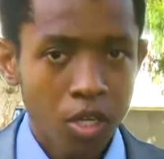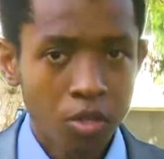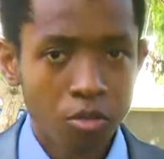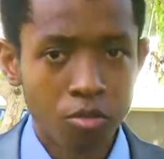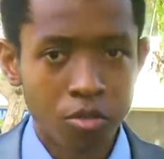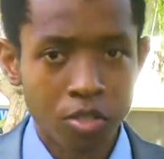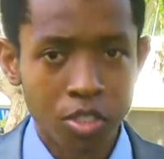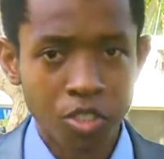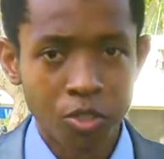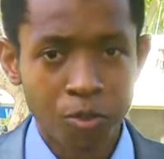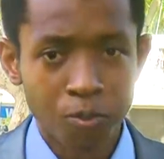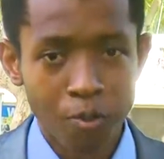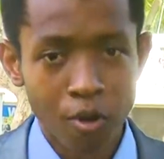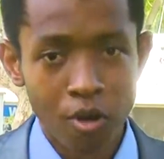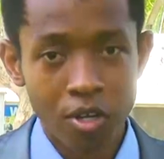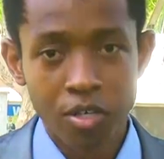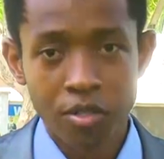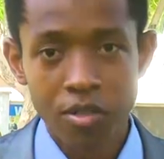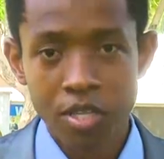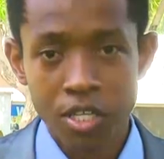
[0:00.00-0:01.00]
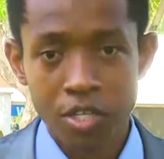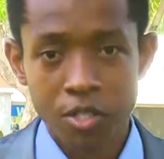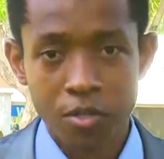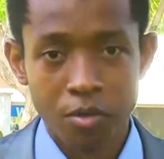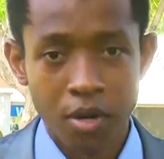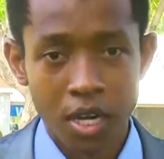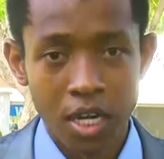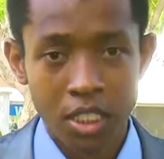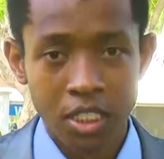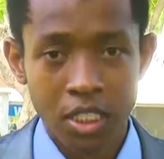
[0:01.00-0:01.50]
to transport these
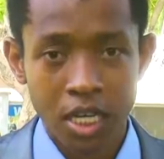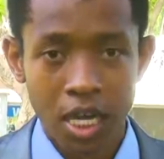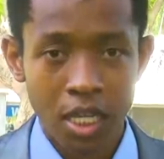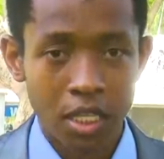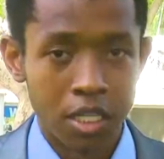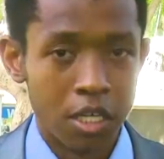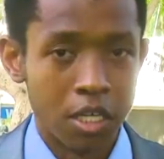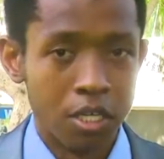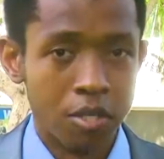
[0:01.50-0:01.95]
drugs and they